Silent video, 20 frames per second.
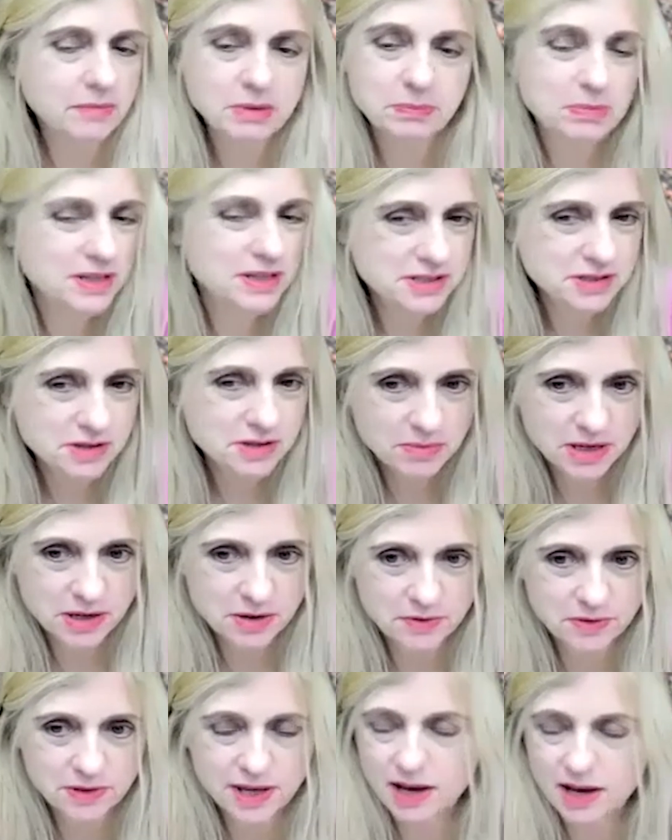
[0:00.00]
Please comment
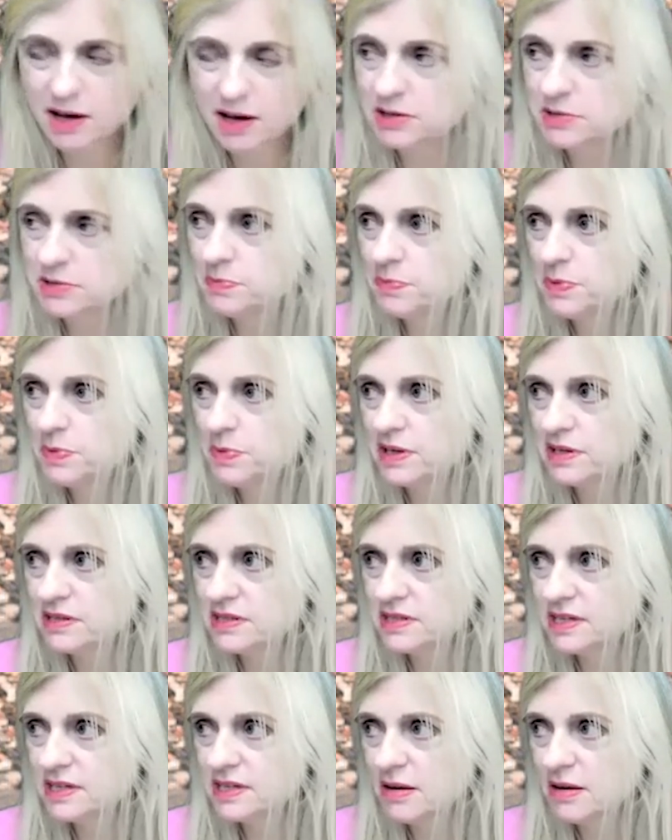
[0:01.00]
on that.
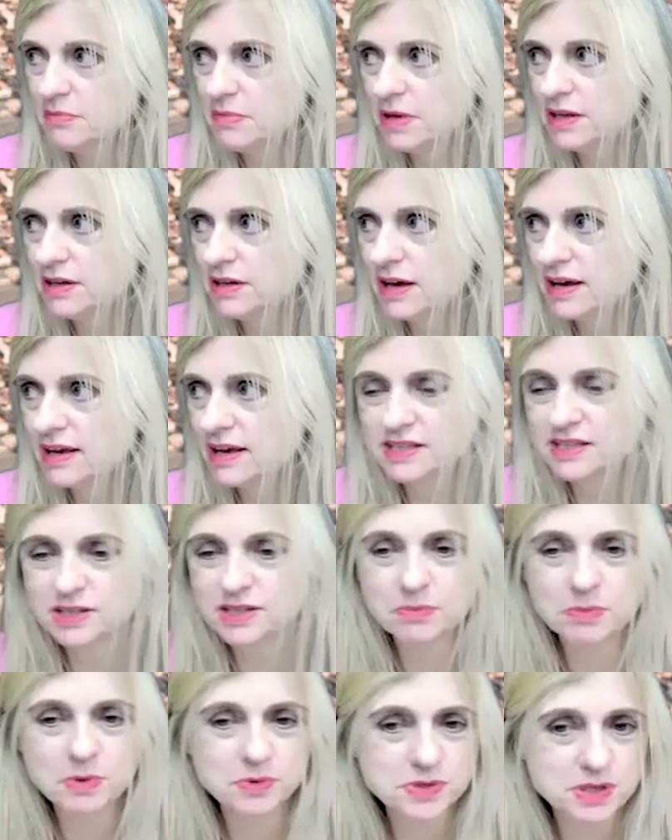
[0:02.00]
But and I guess
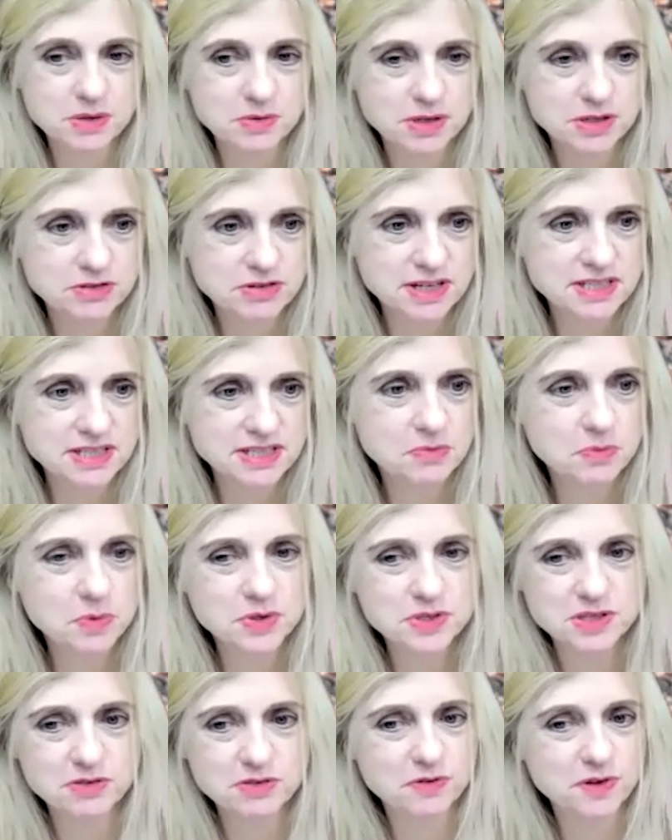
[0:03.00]
I'm also interested in
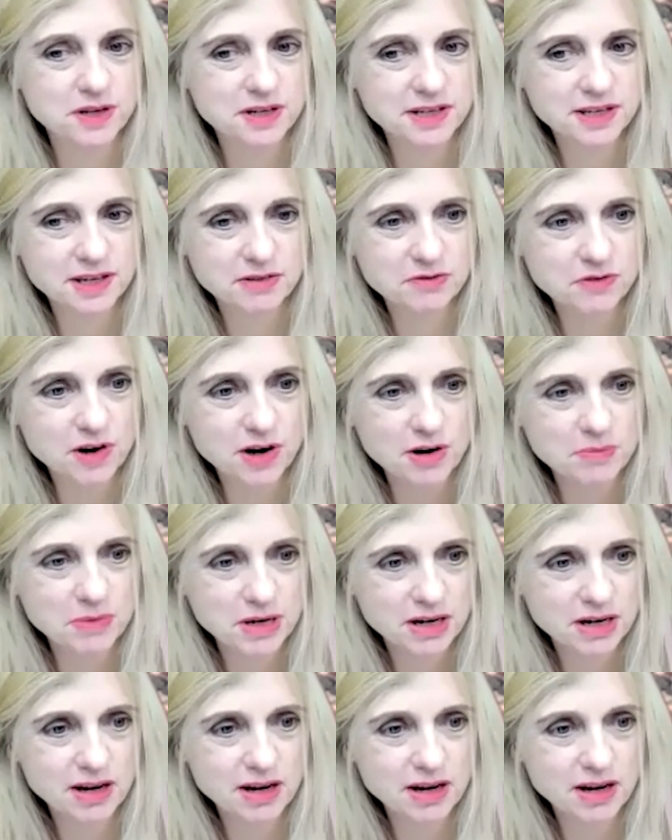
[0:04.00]
what's the funding environment